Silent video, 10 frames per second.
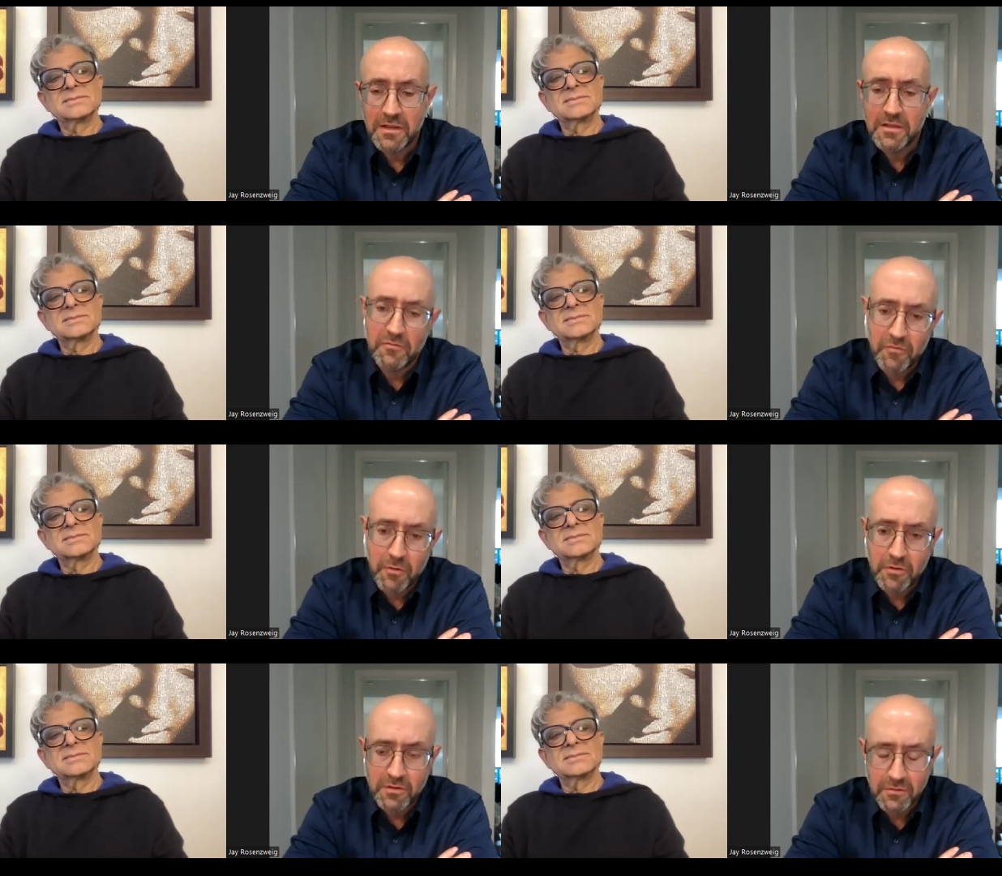Speaker 1: I look
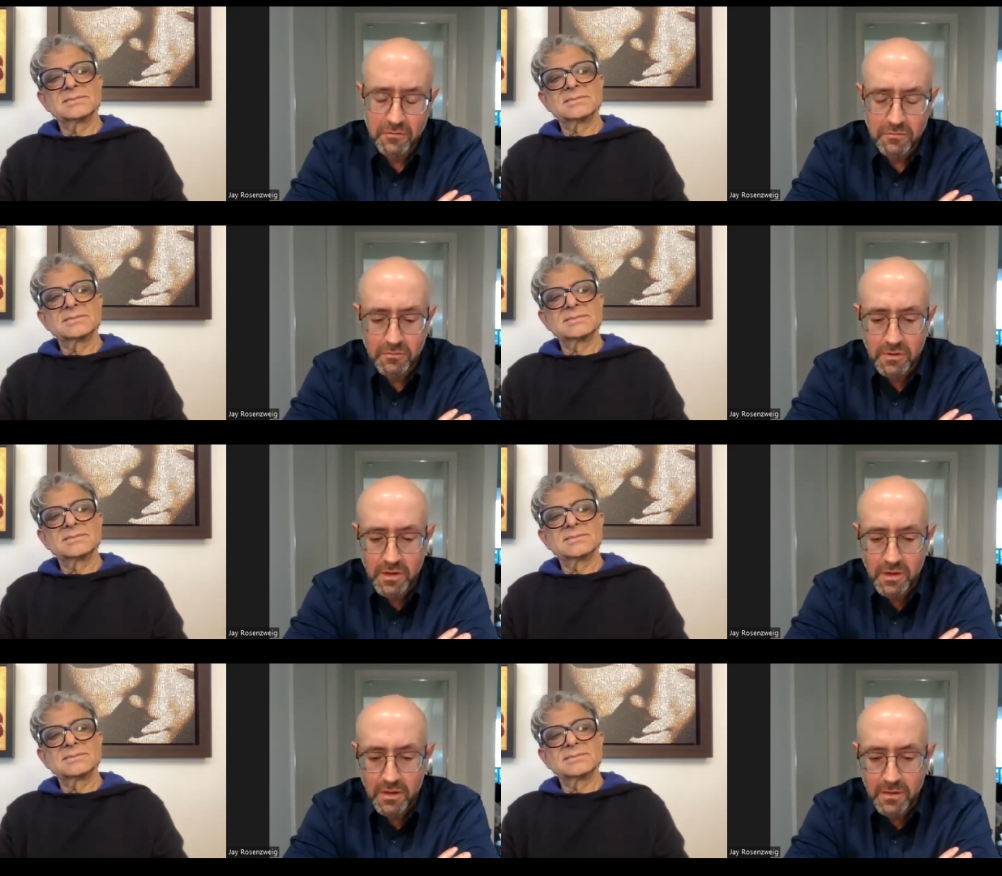forward to
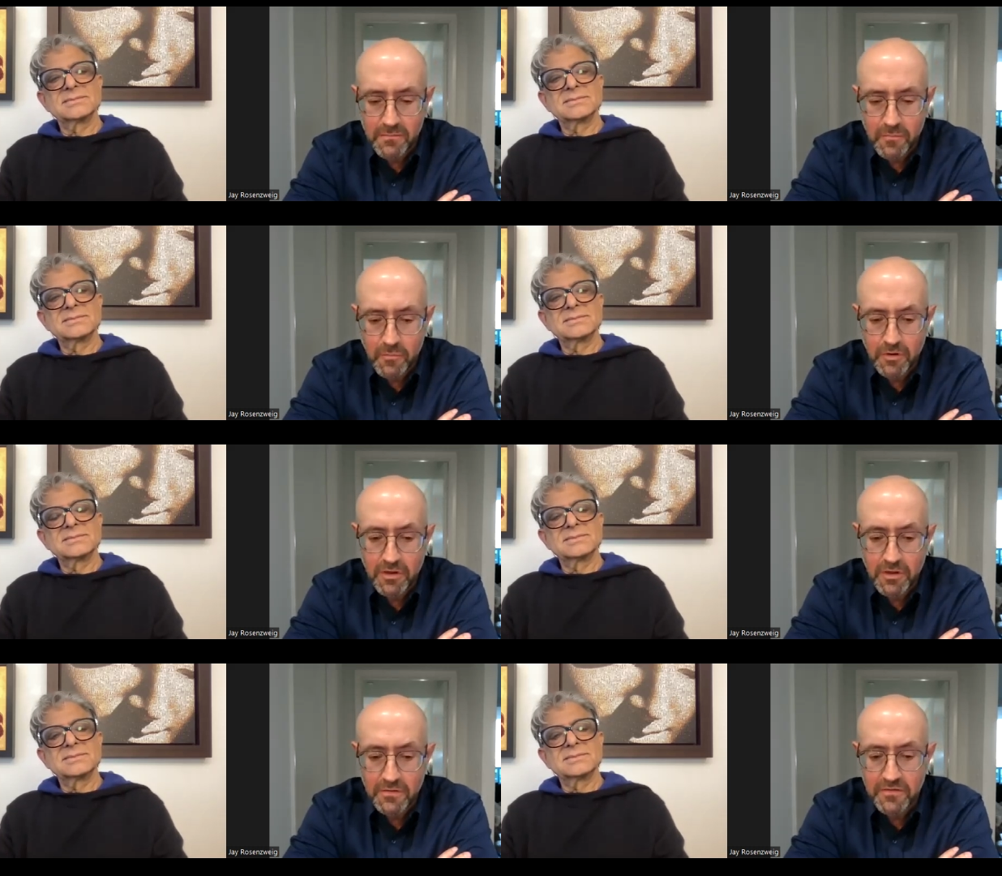um,
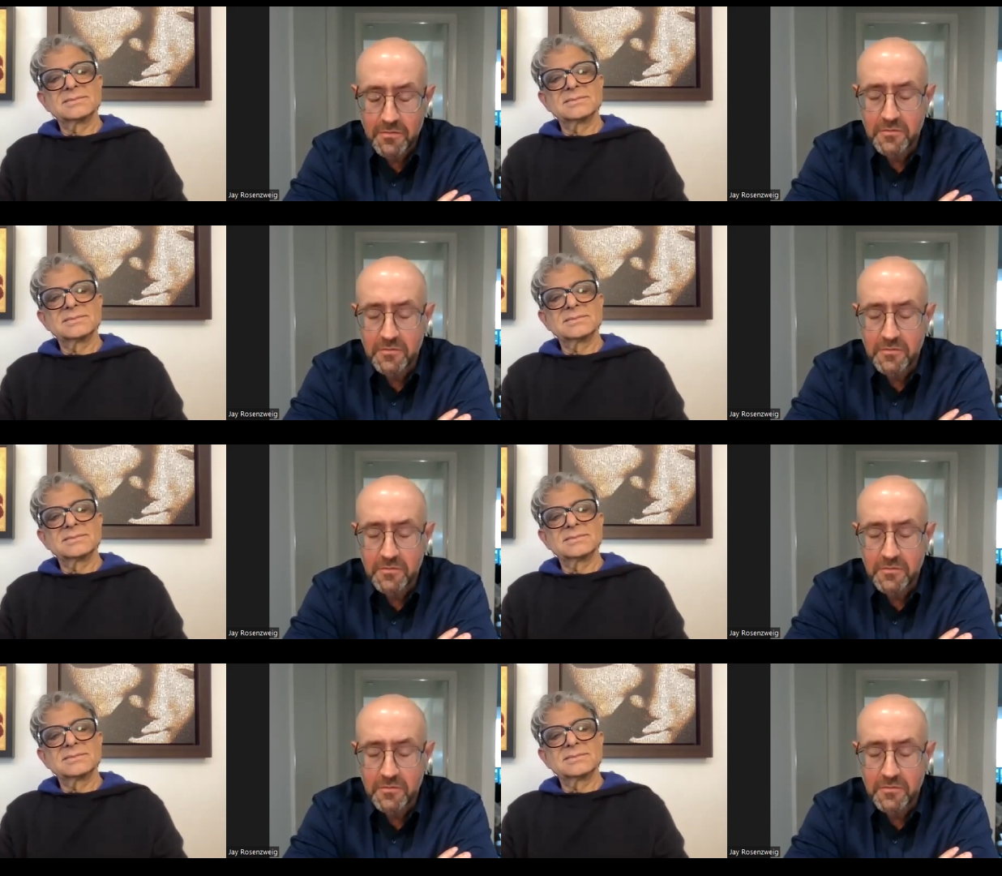working on